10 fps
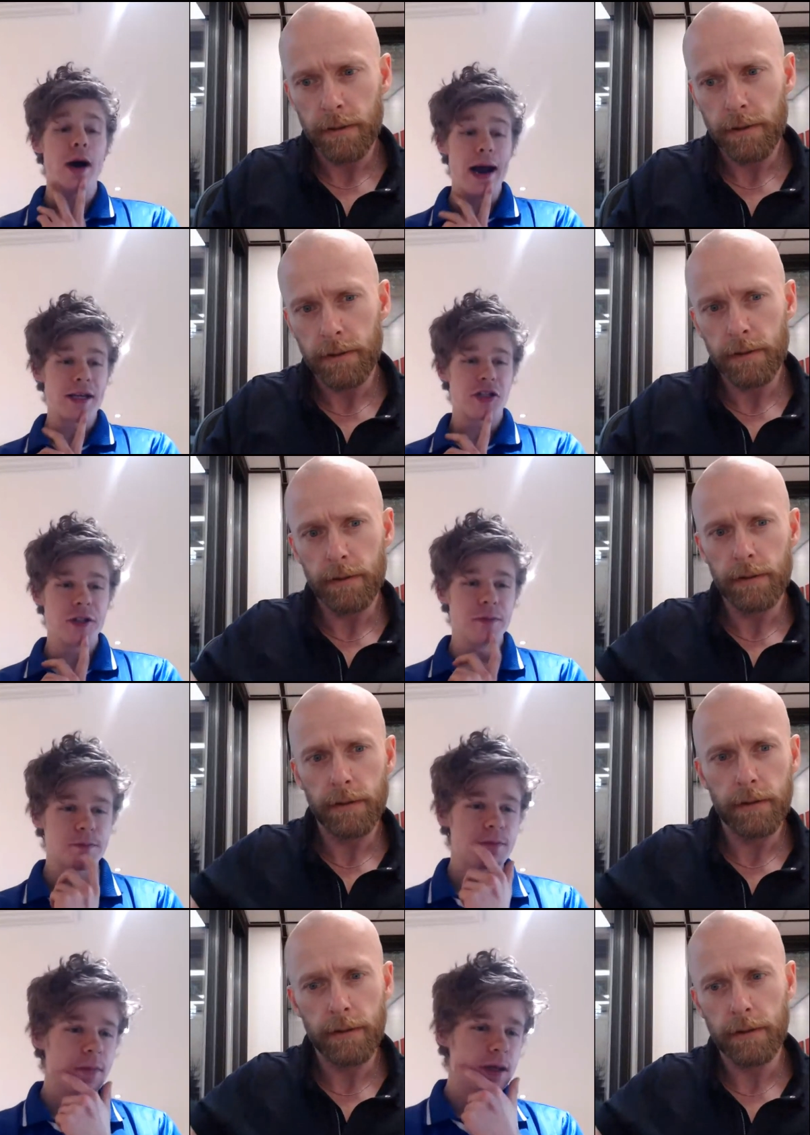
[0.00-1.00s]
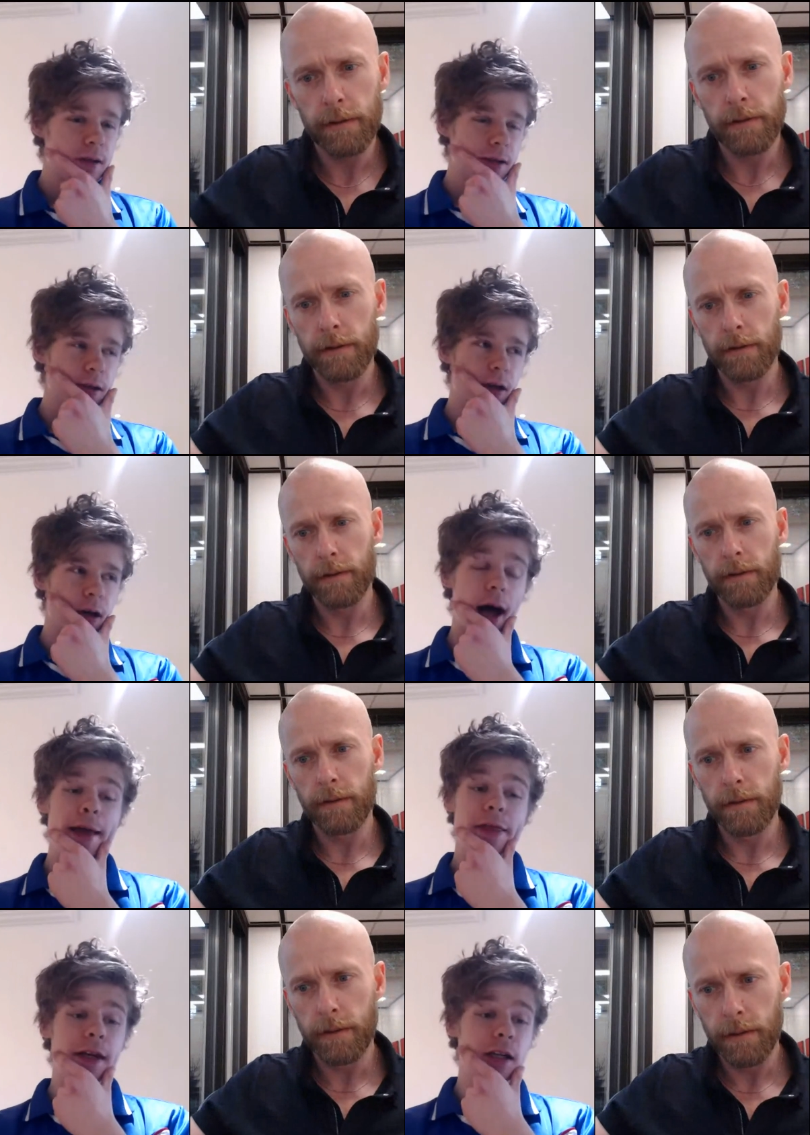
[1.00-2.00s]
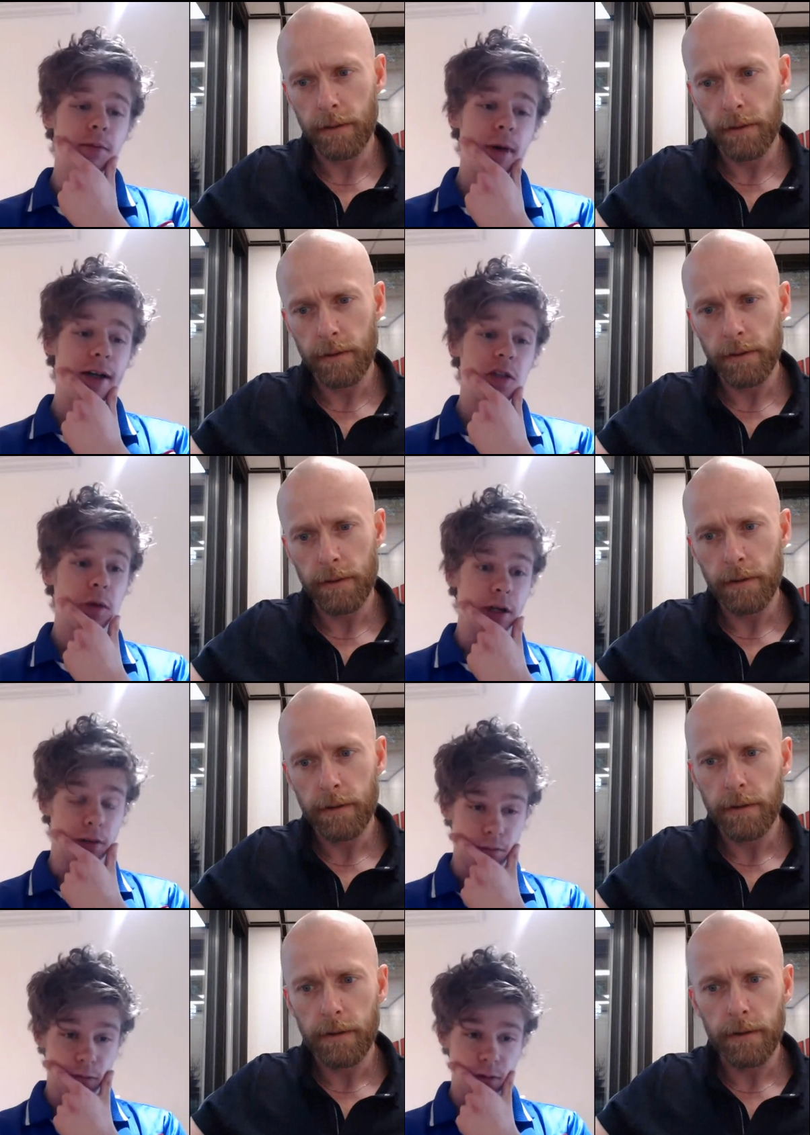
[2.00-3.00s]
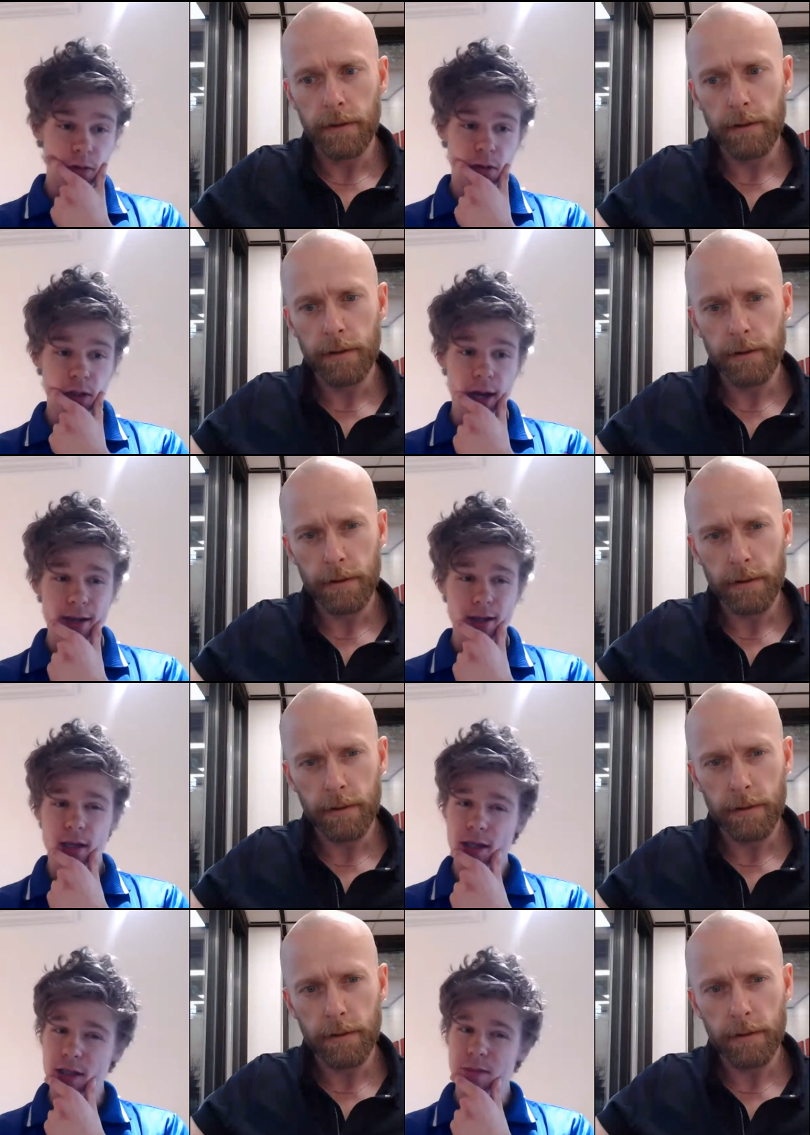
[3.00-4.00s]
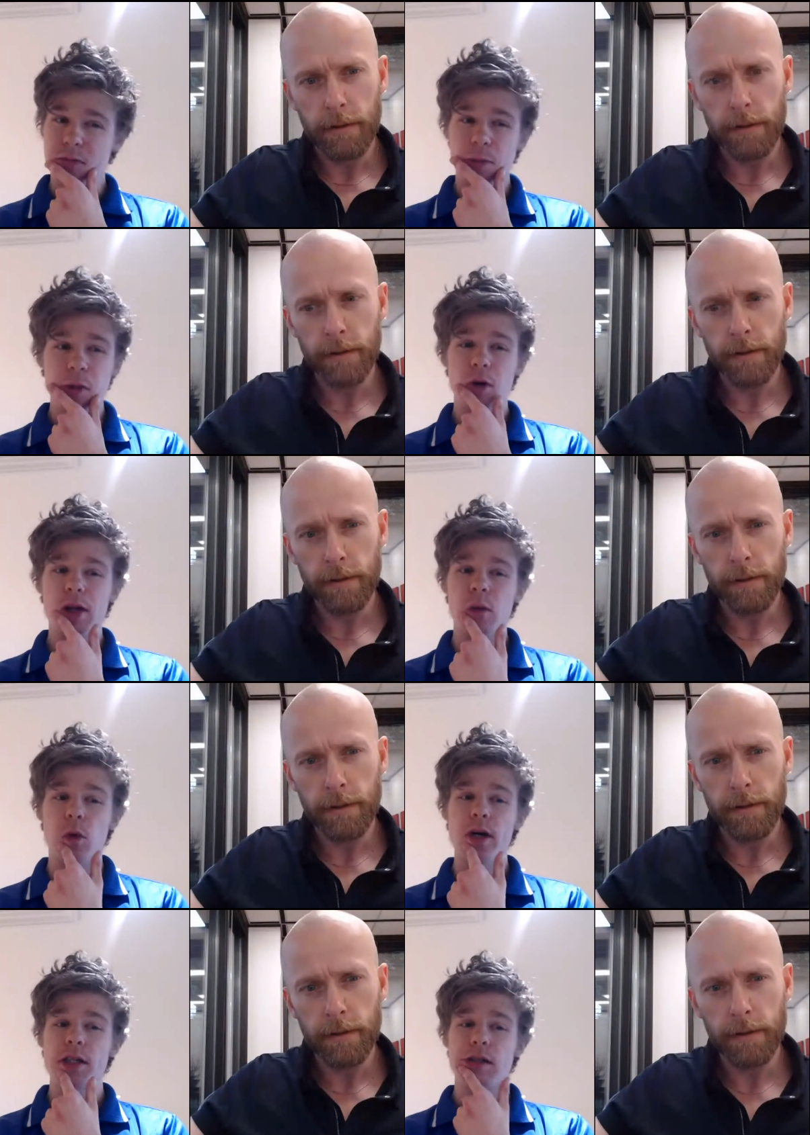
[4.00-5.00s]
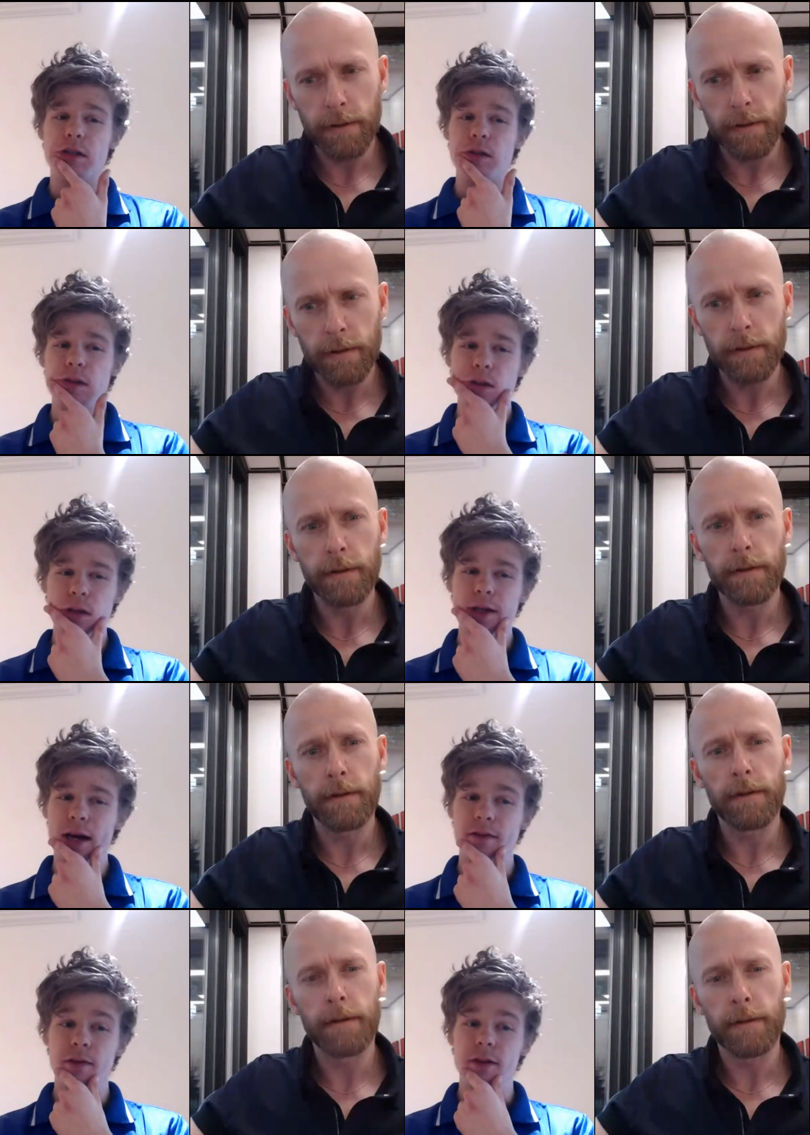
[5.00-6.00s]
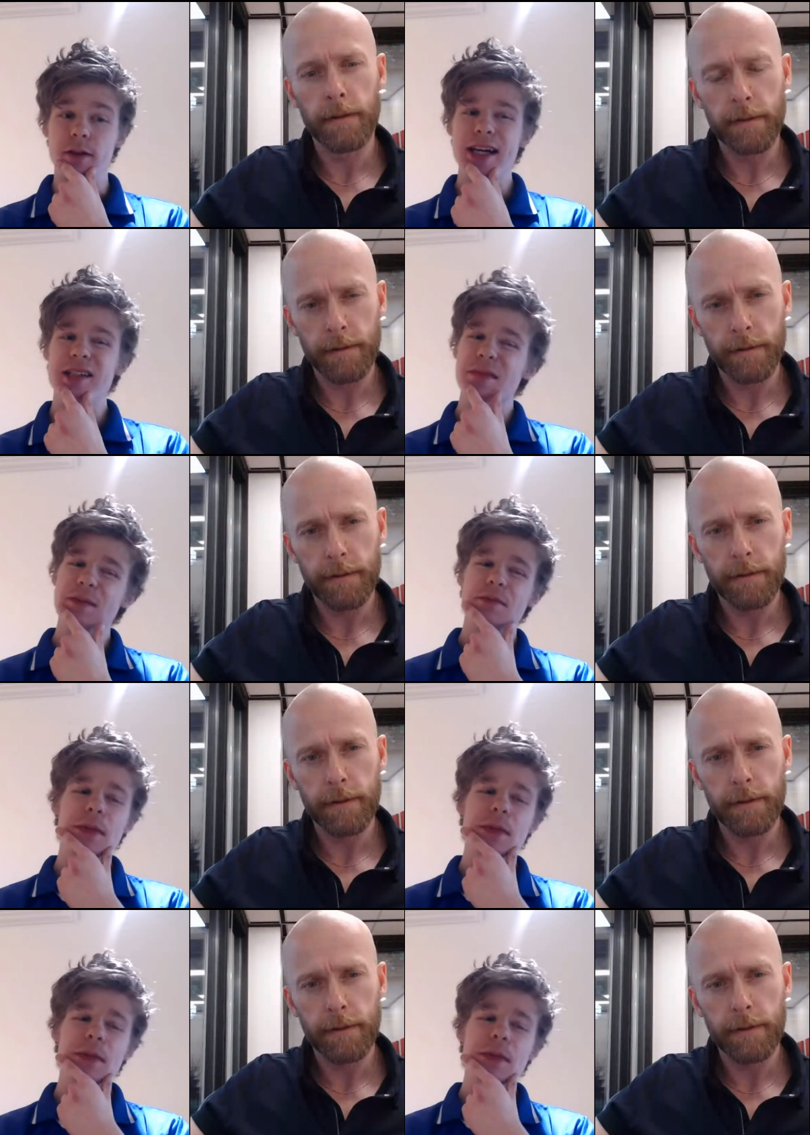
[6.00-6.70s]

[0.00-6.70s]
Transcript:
Speaker 1: All right. So, I think that my Twitter site is probably one of the worst to to look at for actually maybe,